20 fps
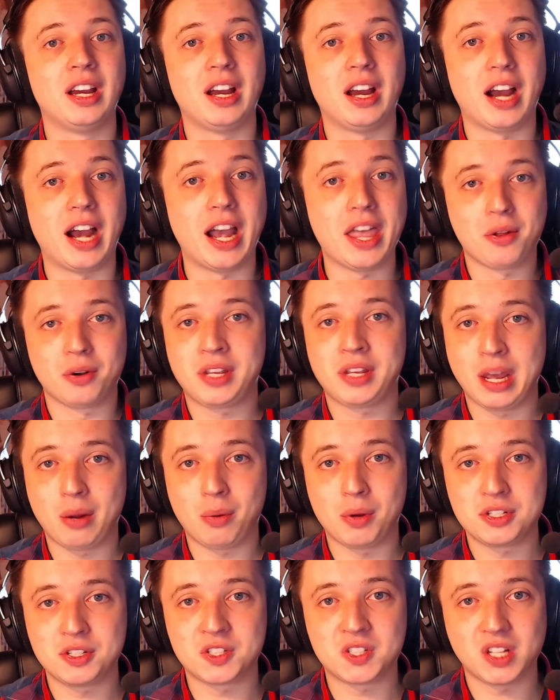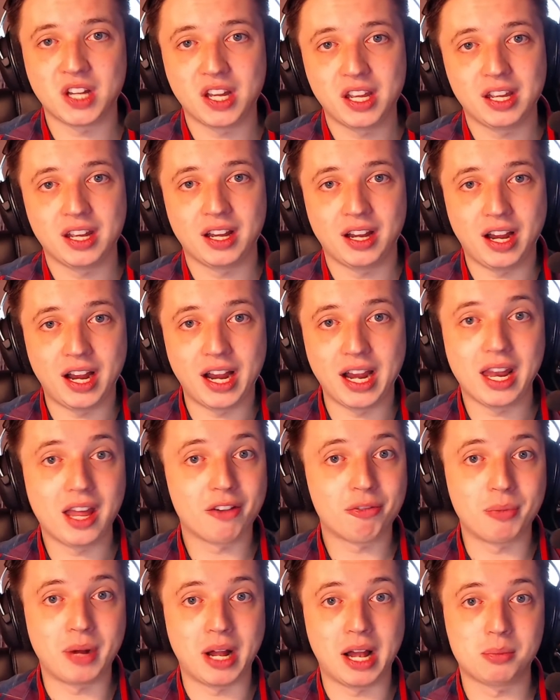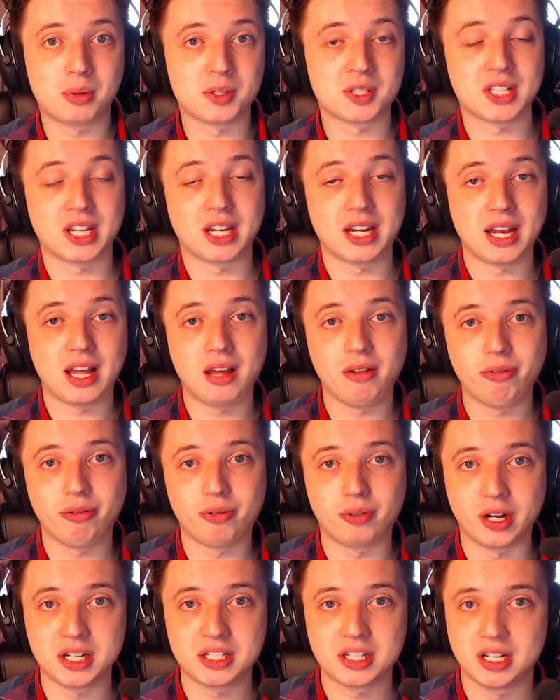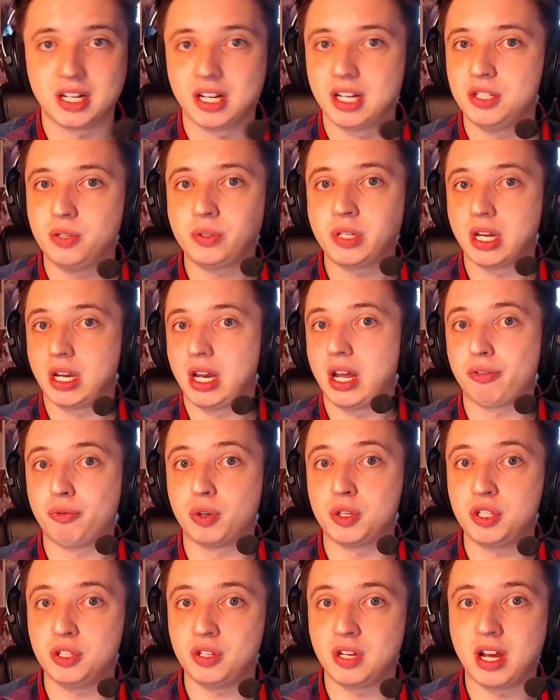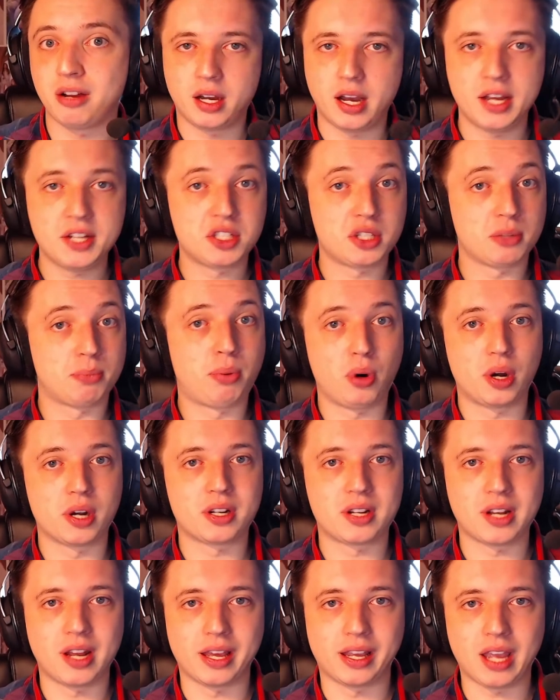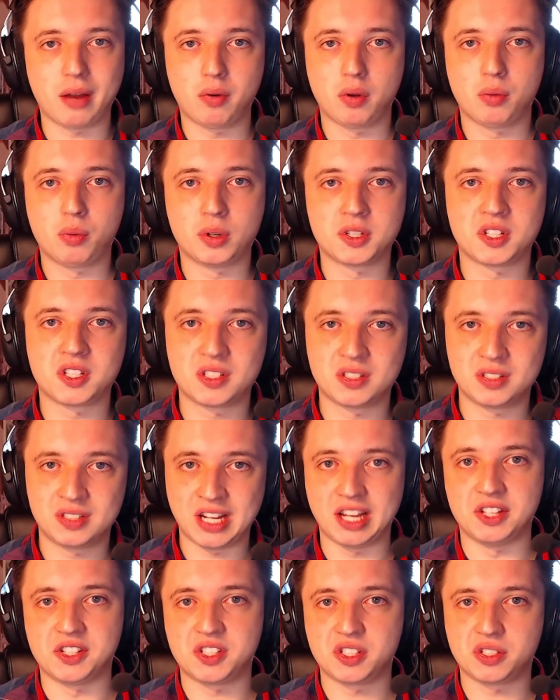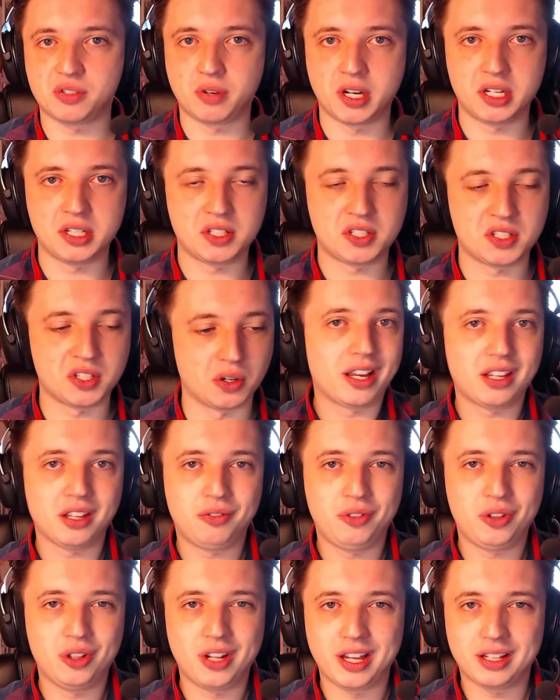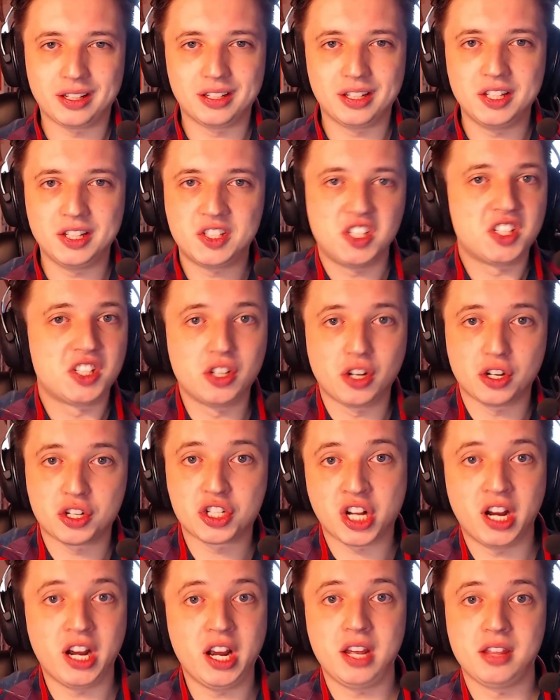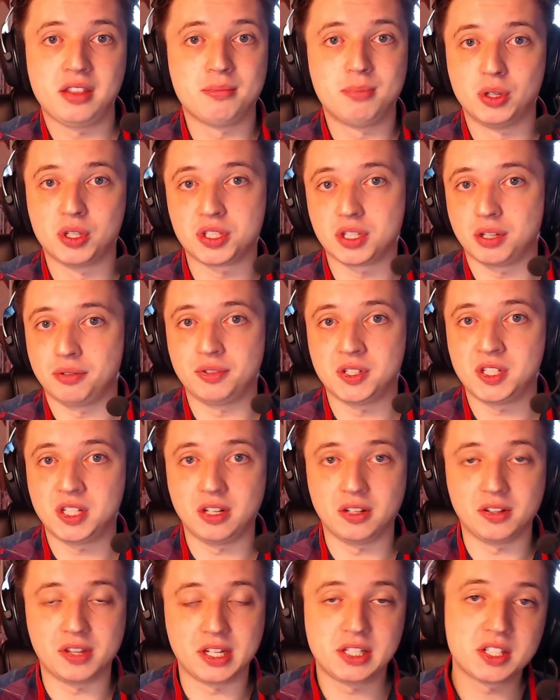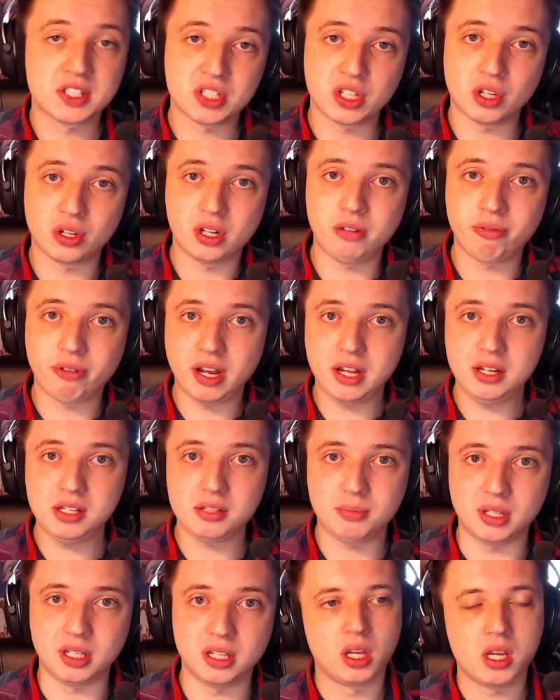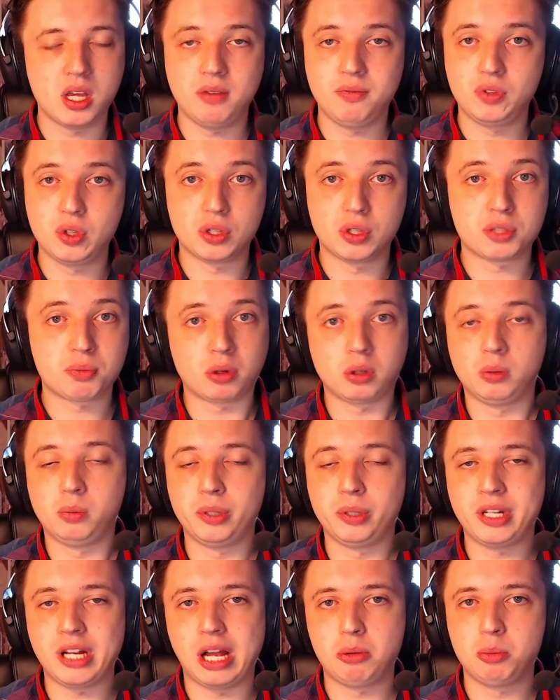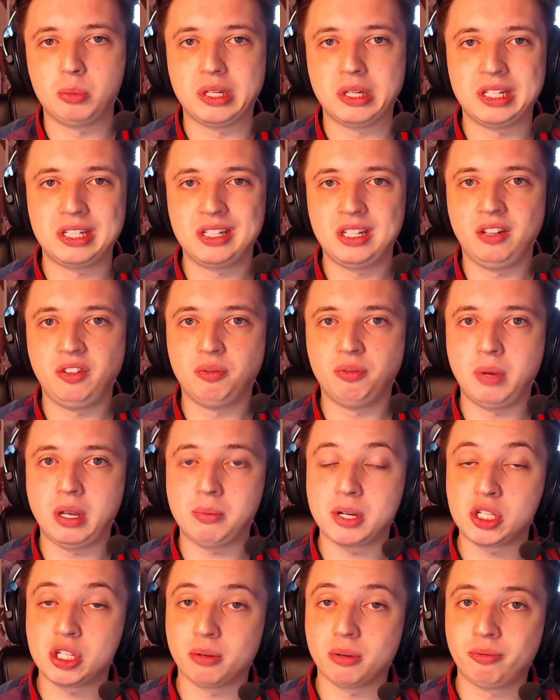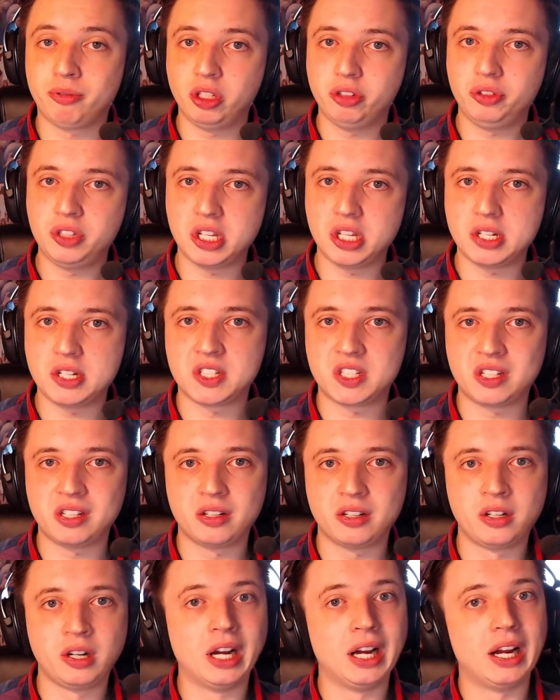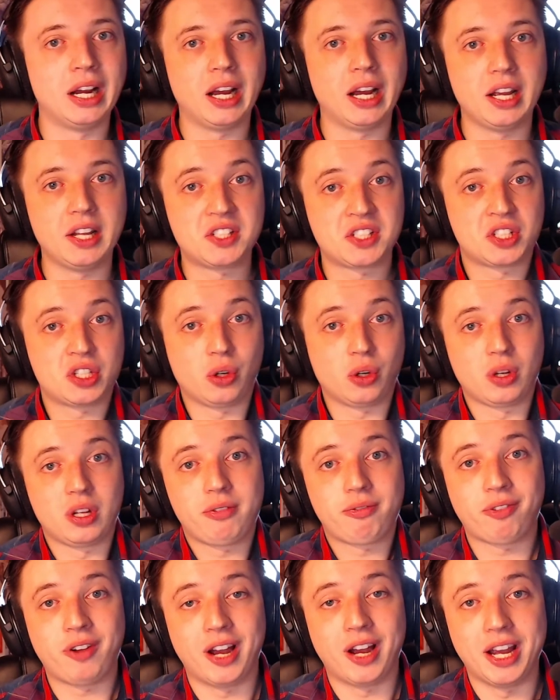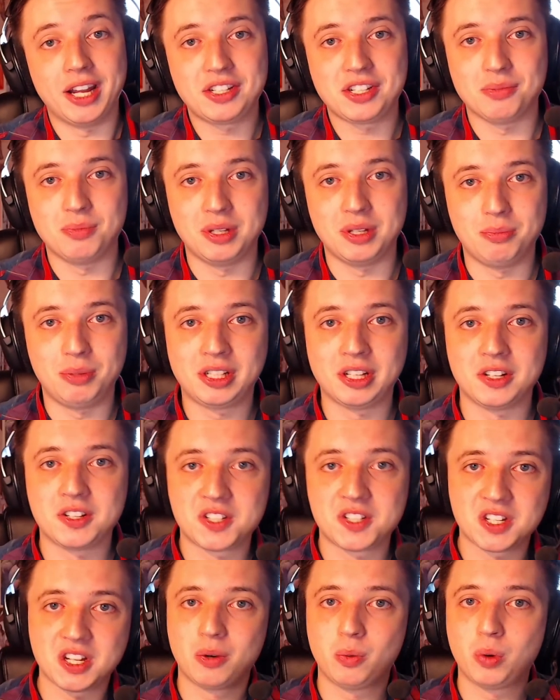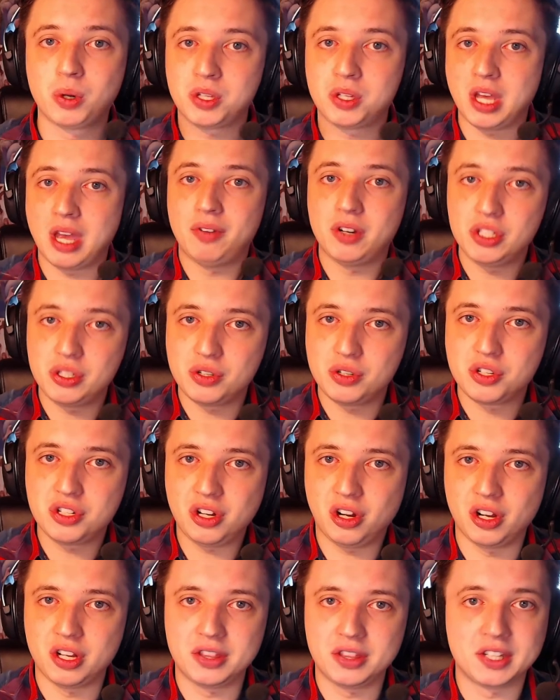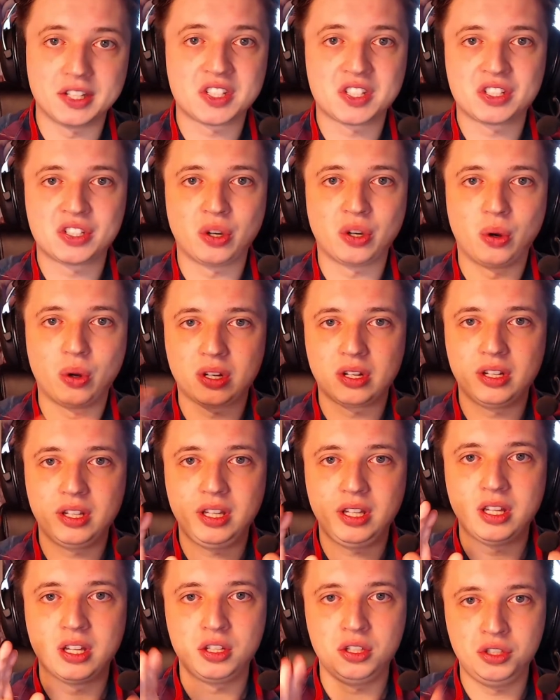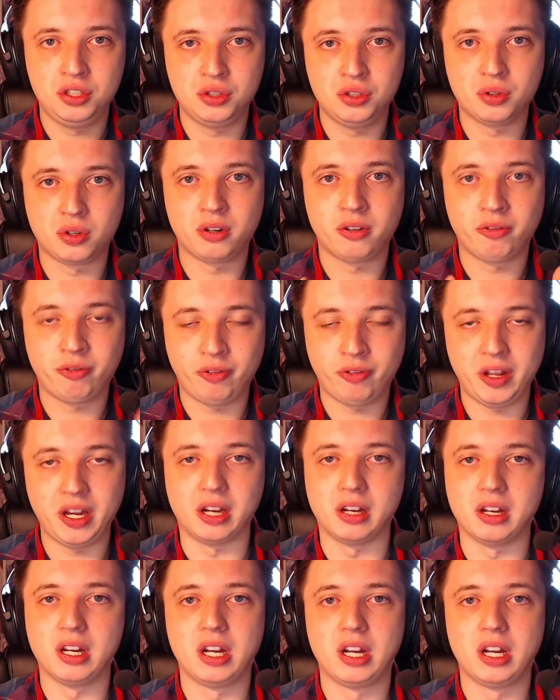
I don't care what you say, I love my albums that I love, right? You can love what you love. I support like everyone's tastes, right? So if you like Itzy's Not Shy the most of this year, then it's totally fine to me. Even though it's probably an album that didn't even make my top 50 this year, it's totally fine to me because whatever you enjoy, that's totally your thing.